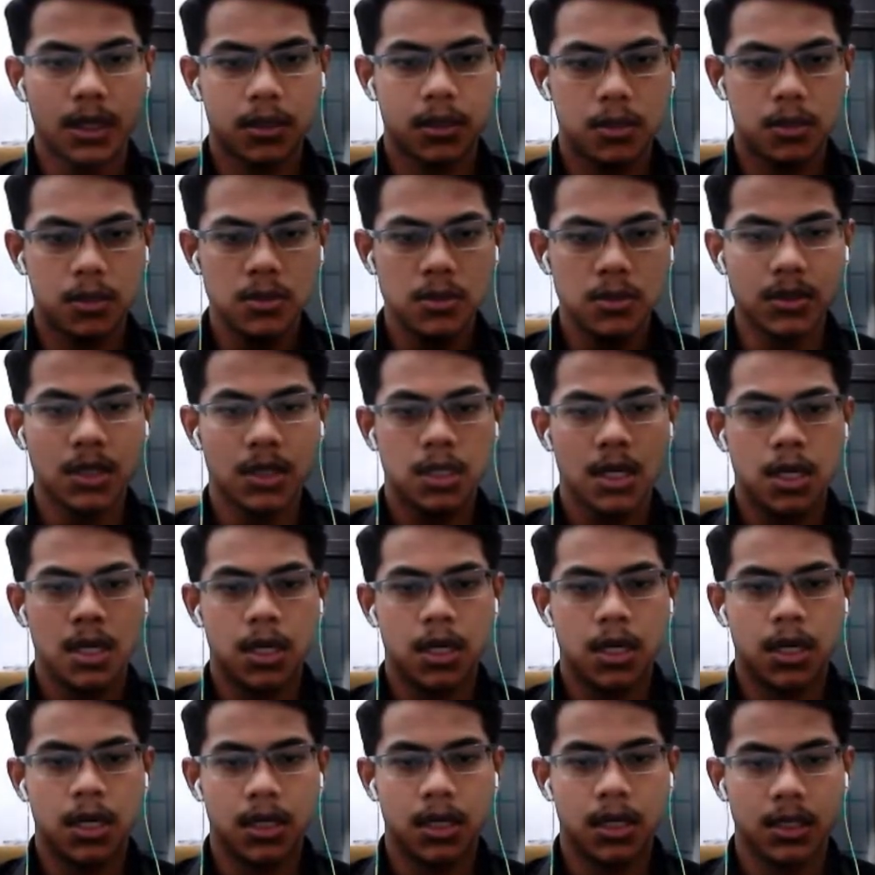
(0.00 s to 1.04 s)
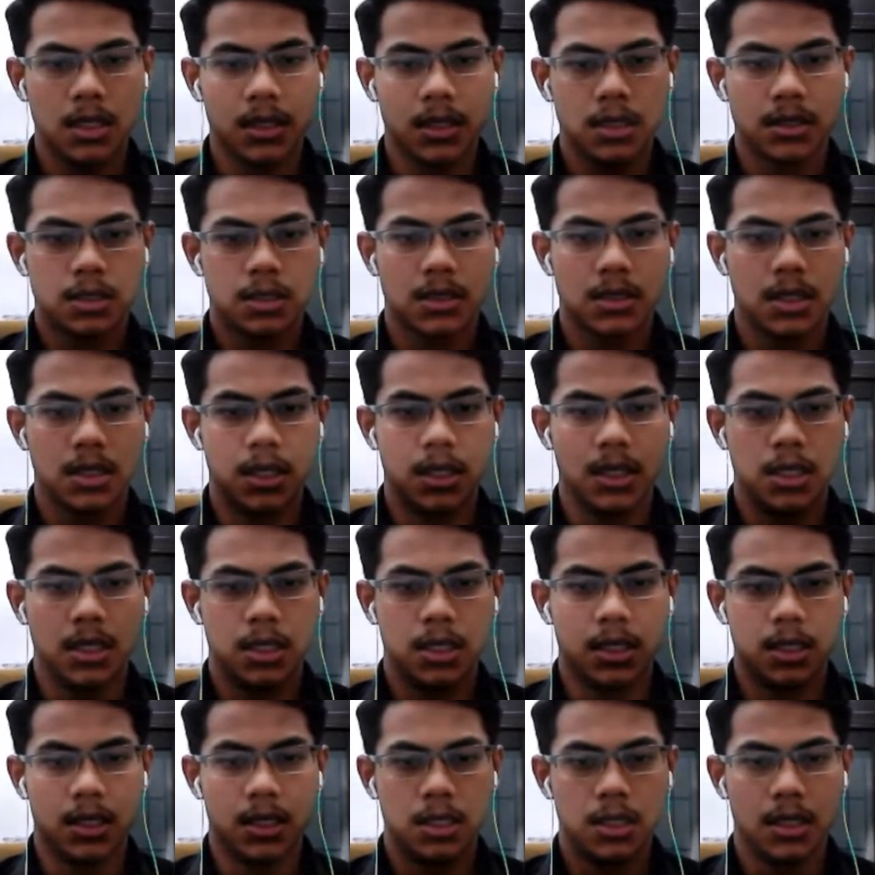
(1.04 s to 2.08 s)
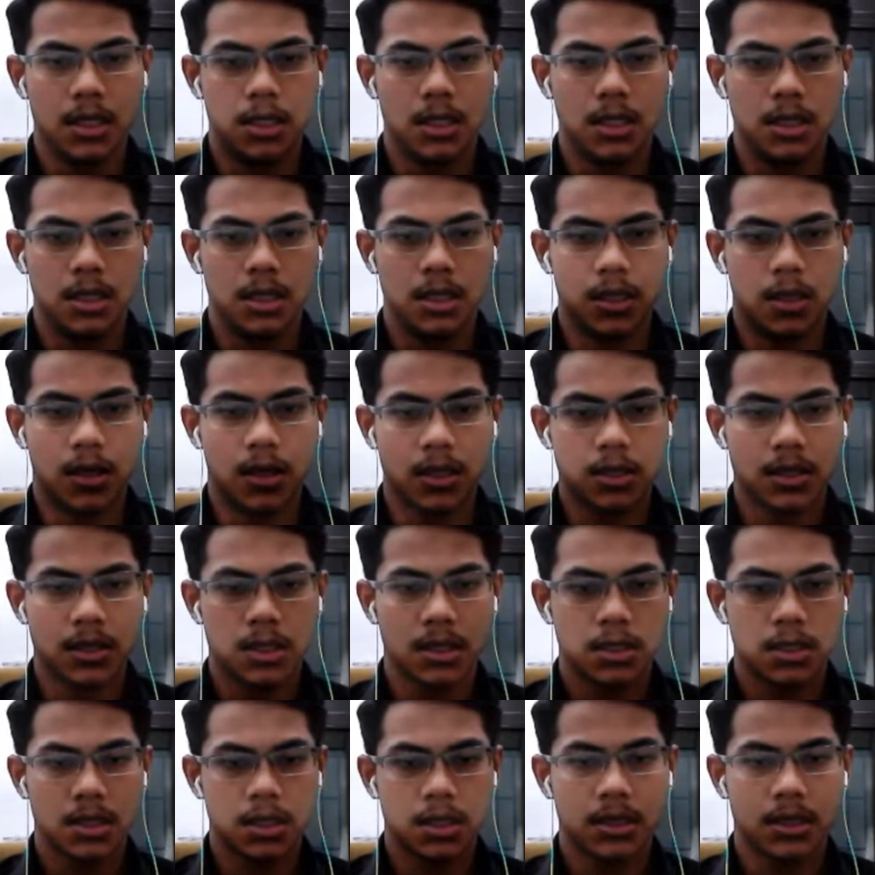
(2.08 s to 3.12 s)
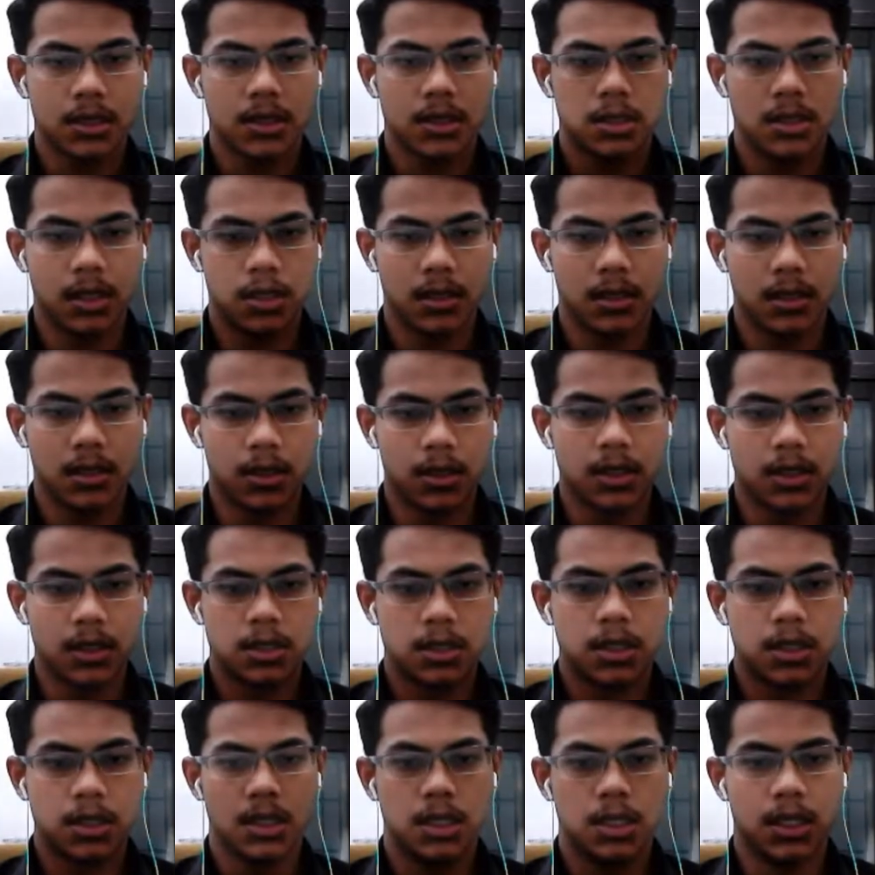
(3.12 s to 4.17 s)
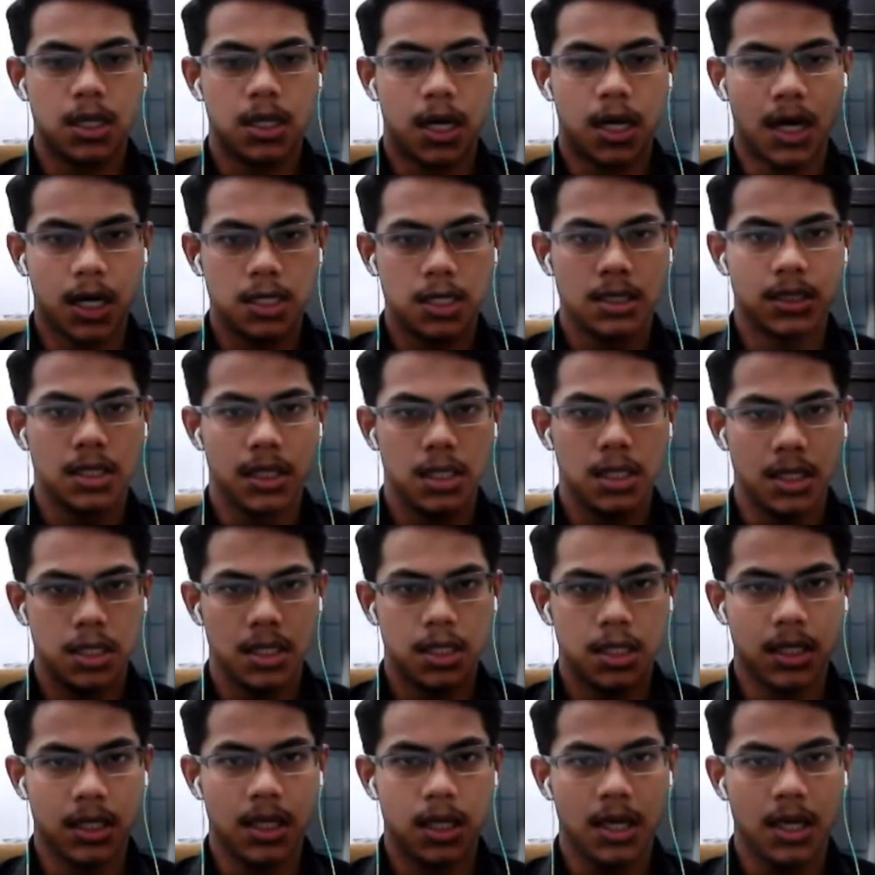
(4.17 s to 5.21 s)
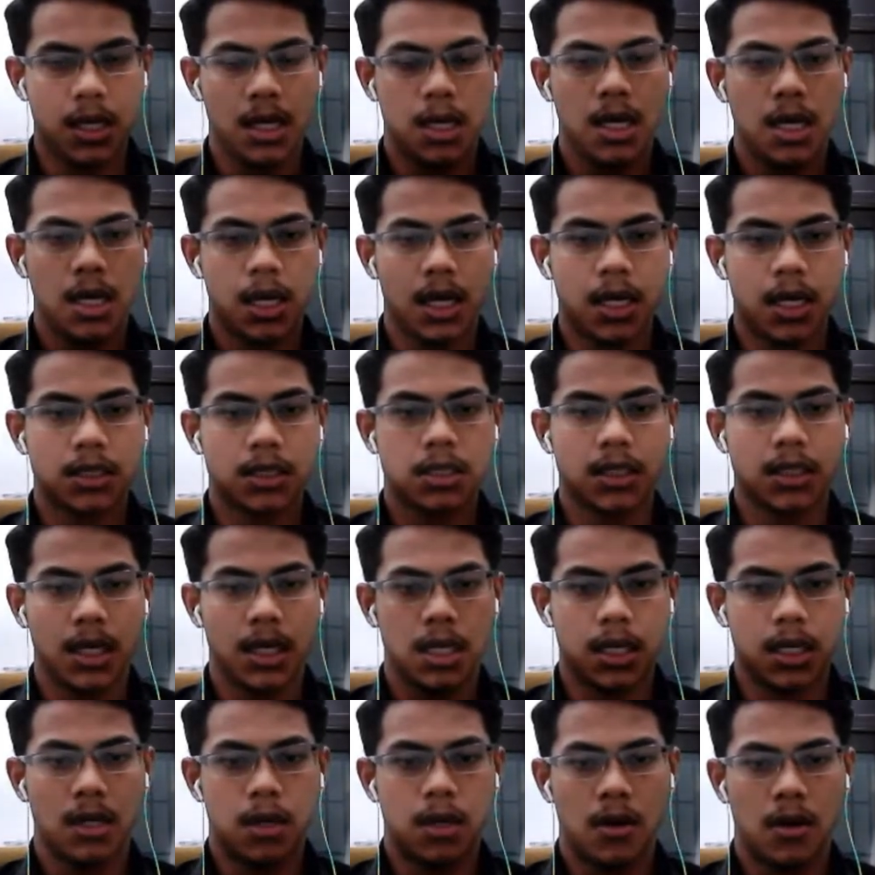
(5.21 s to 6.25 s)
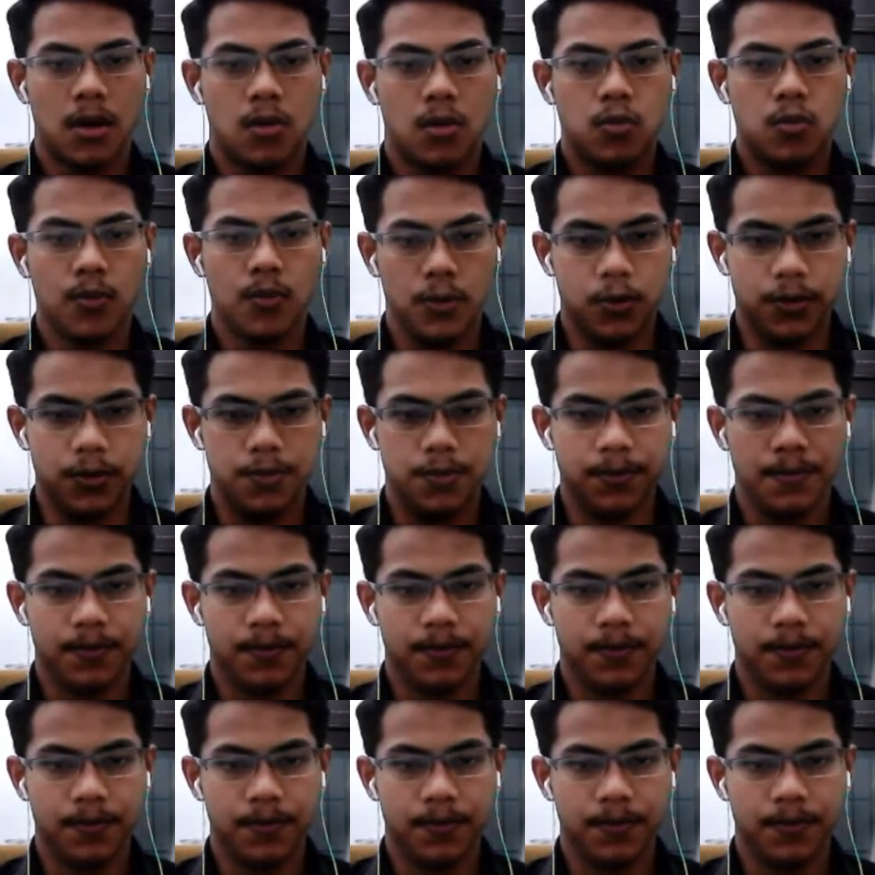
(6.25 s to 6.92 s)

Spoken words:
Thus, the Hall sensor generates a high signal as an output.